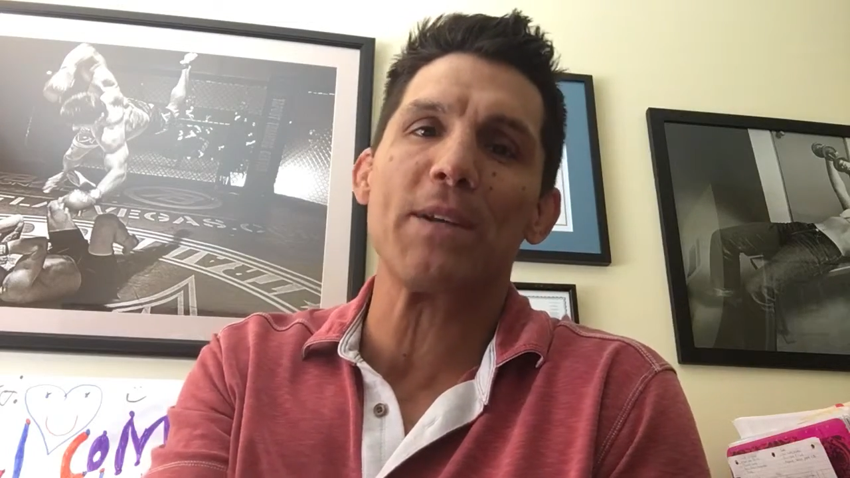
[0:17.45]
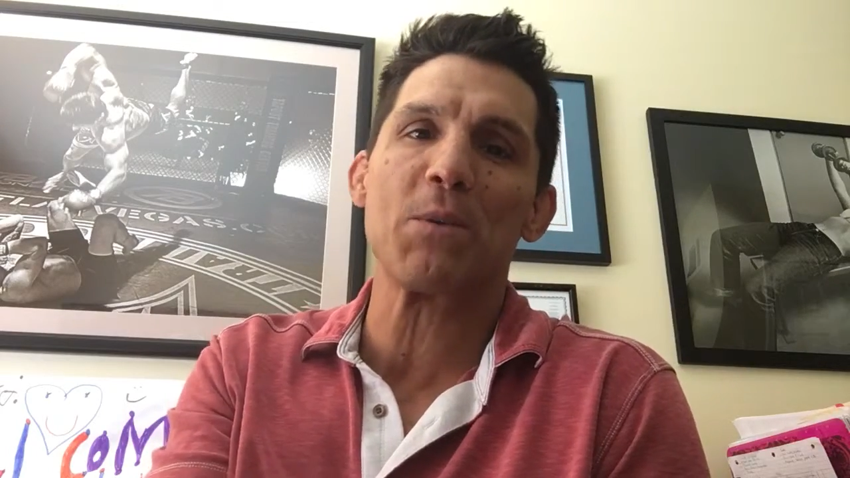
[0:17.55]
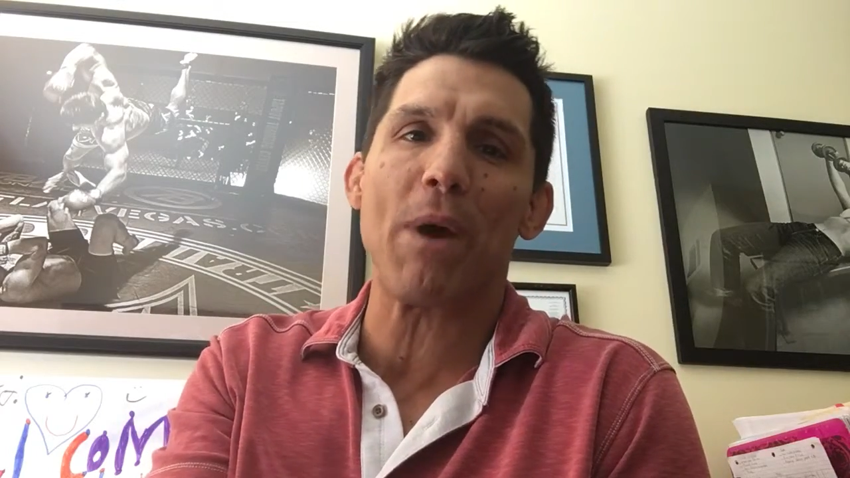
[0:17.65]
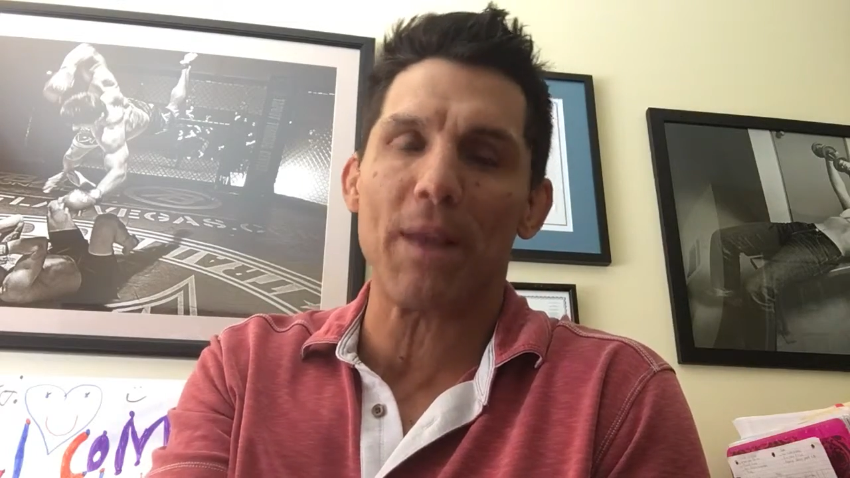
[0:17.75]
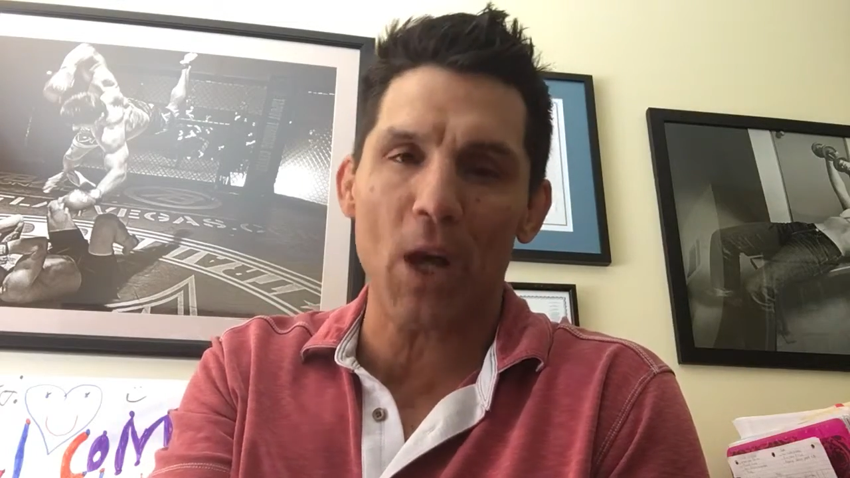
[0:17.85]
is
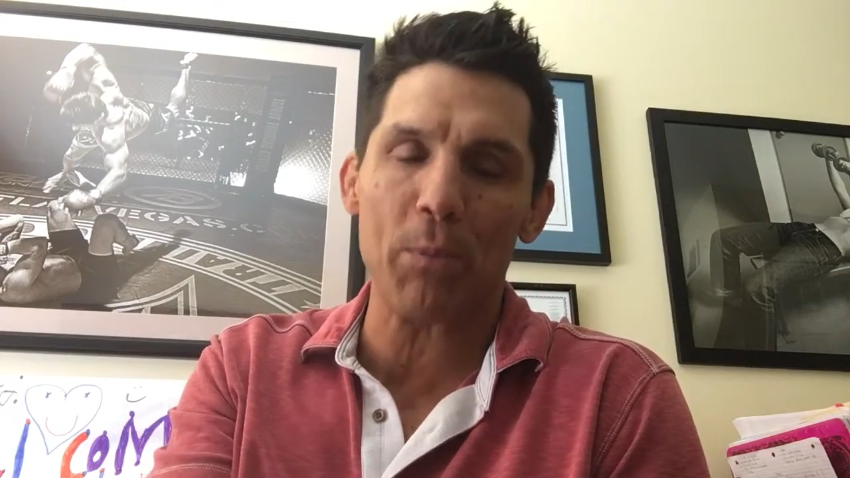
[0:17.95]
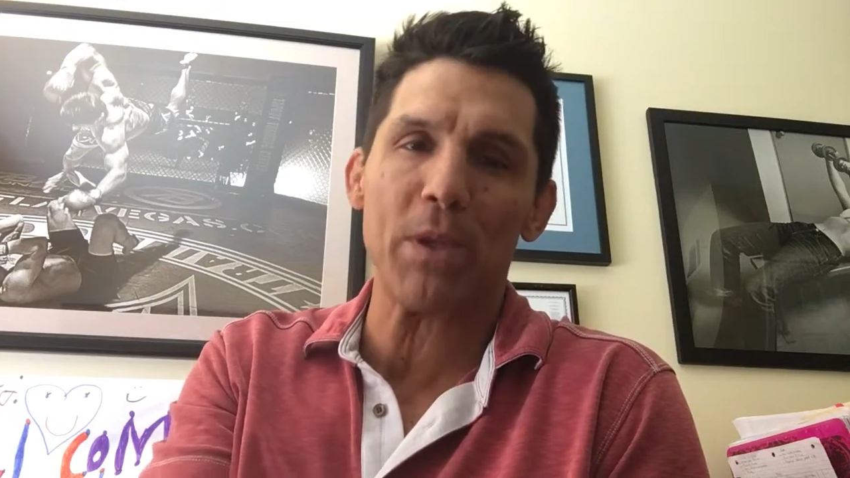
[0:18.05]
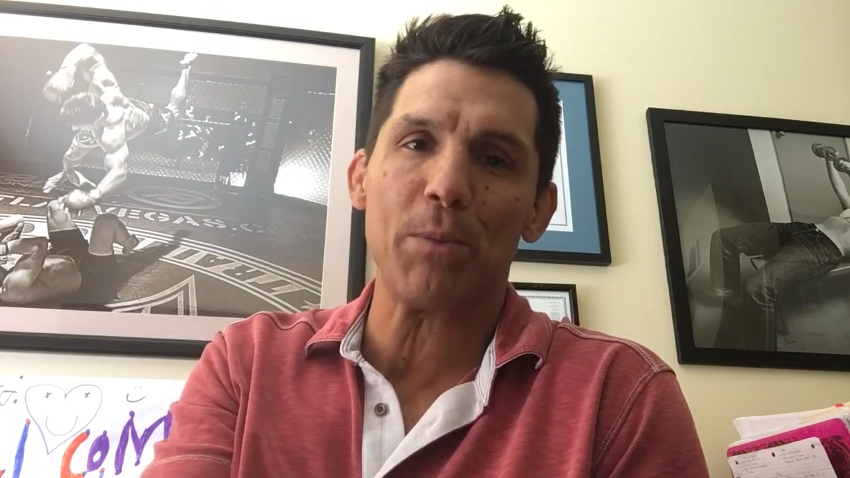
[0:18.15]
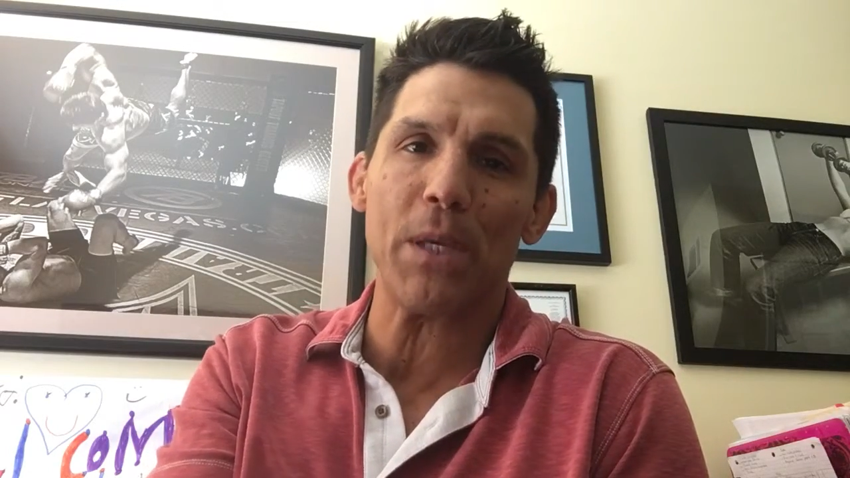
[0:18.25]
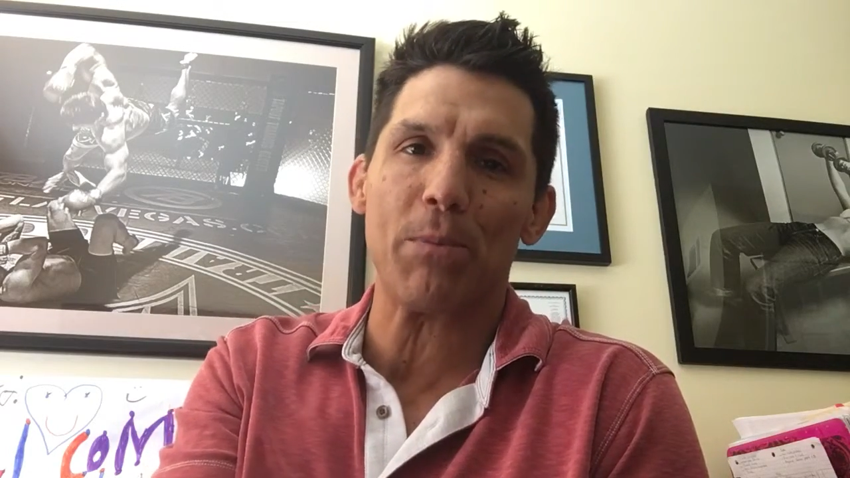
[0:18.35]
about
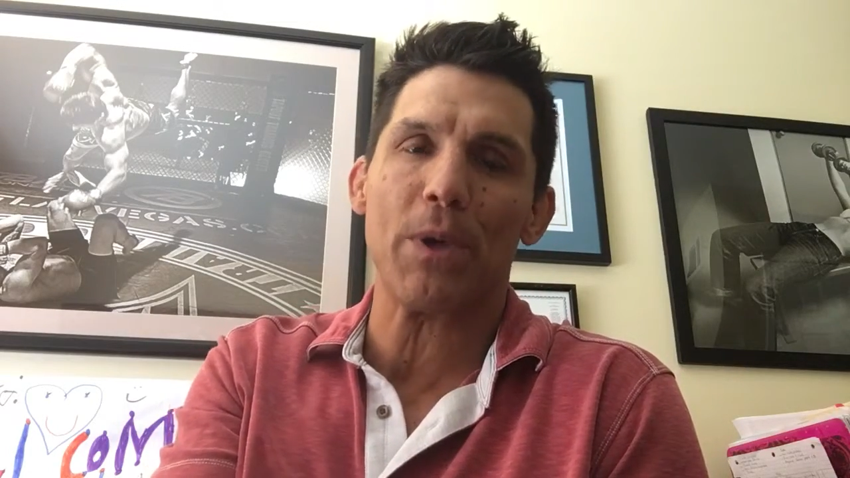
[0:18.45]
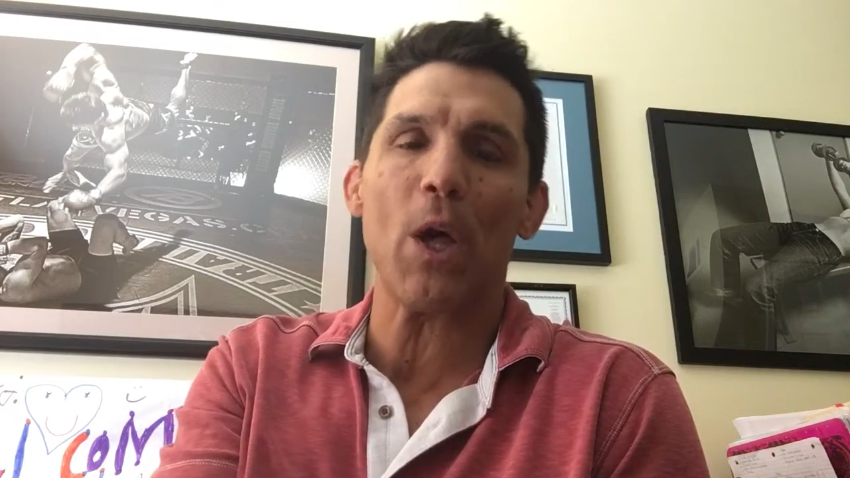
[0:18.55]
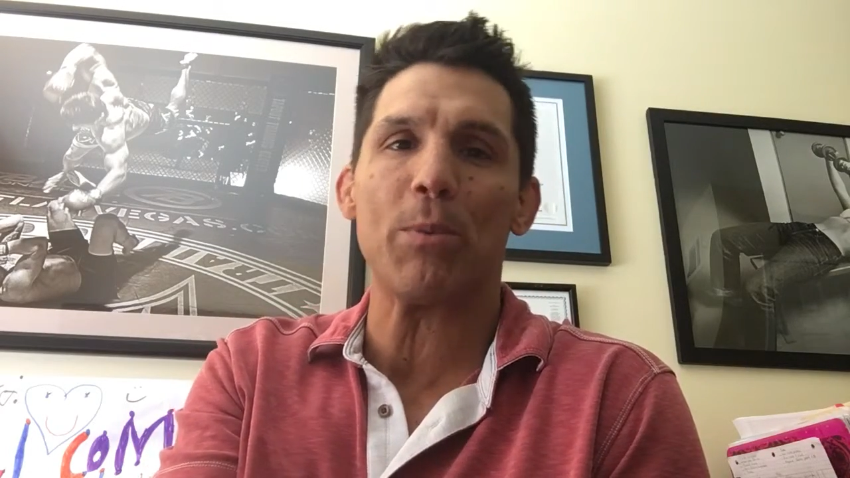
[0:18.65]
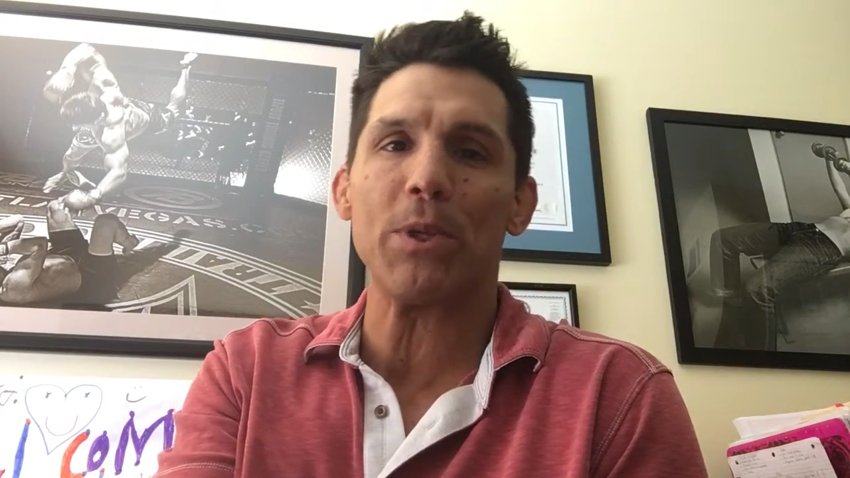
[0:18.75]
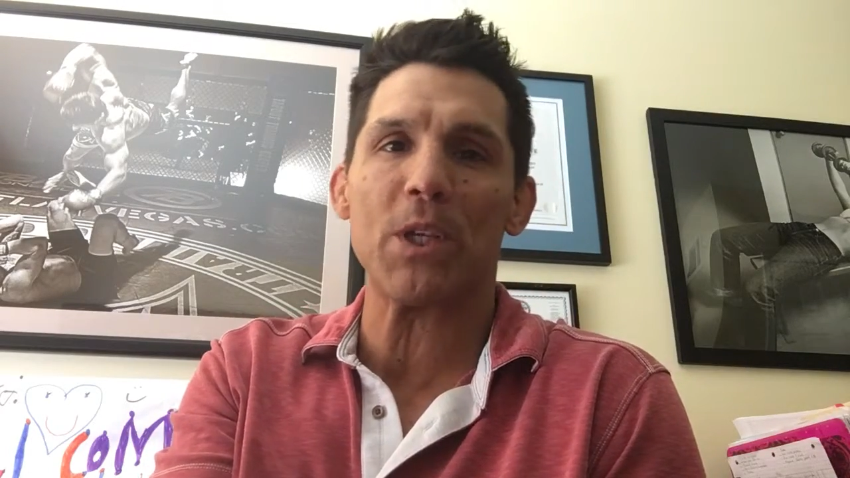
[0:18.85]
helping people,
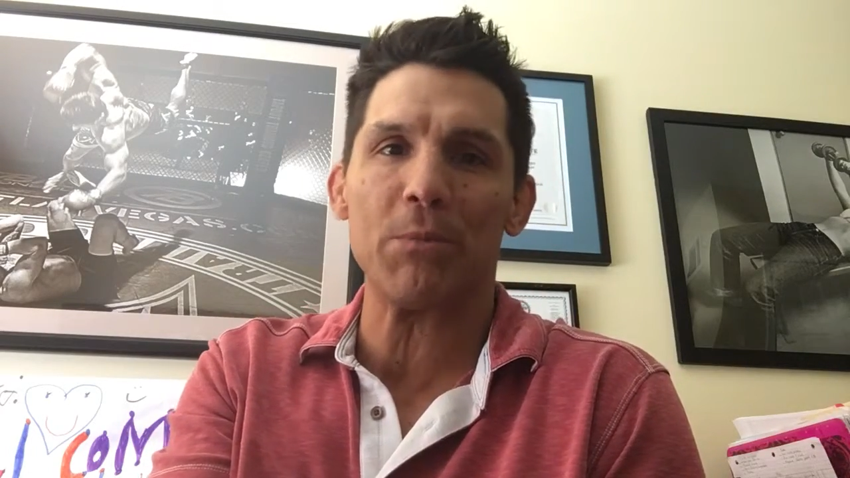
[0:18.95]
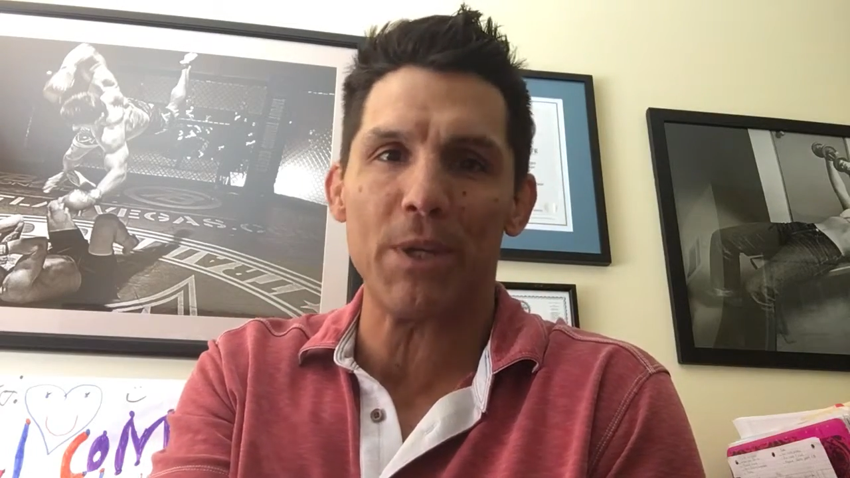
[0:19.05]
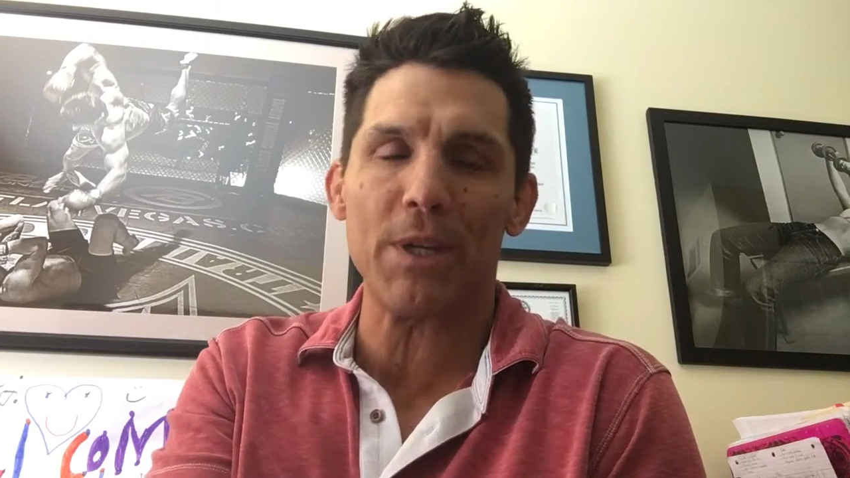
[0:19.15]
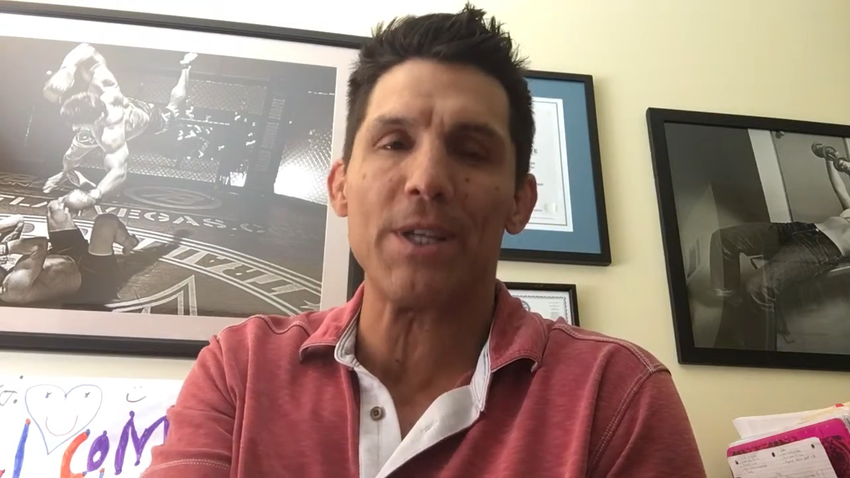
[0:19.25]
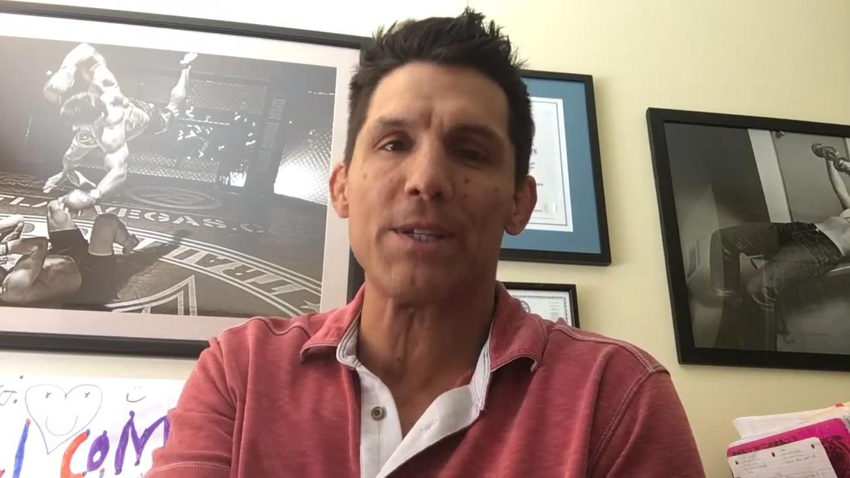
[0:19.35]
helping
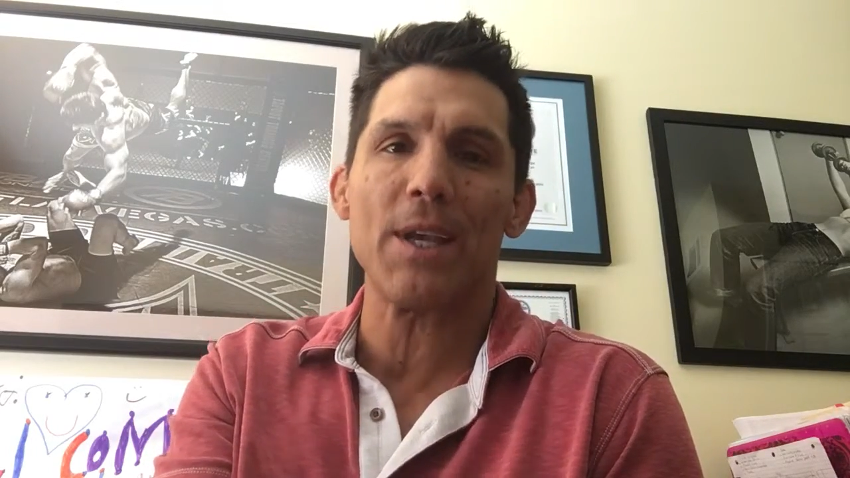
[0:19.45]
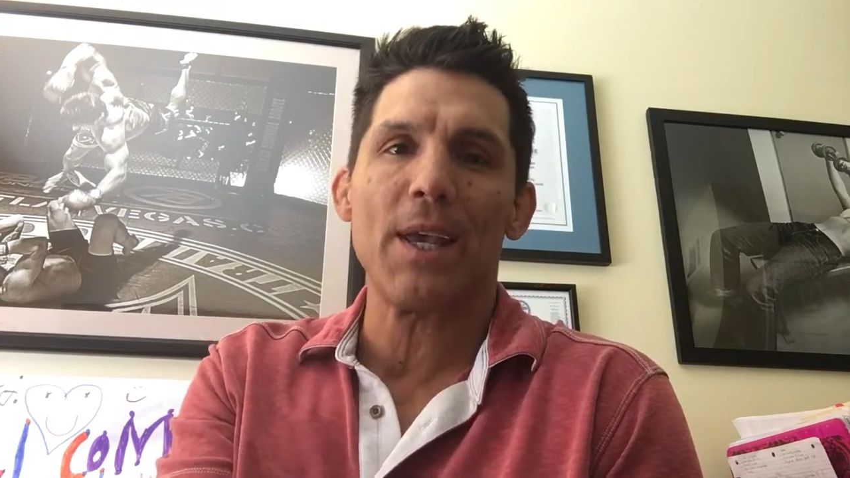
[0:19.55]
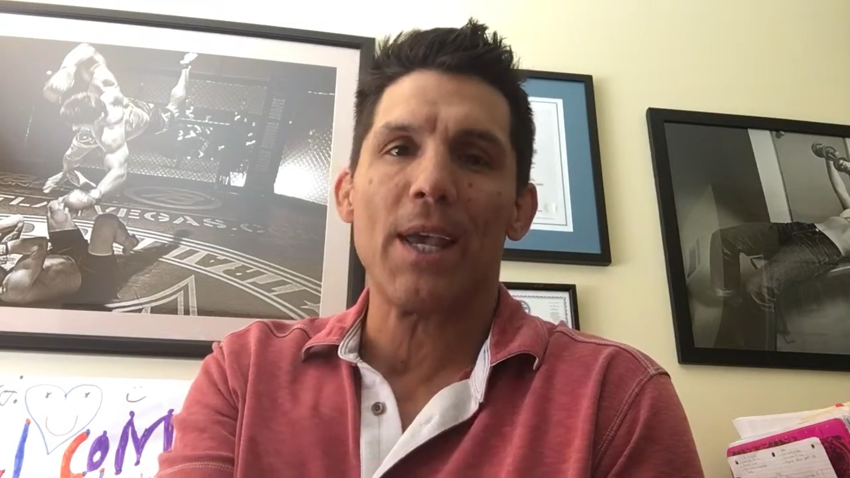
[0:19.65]
communities,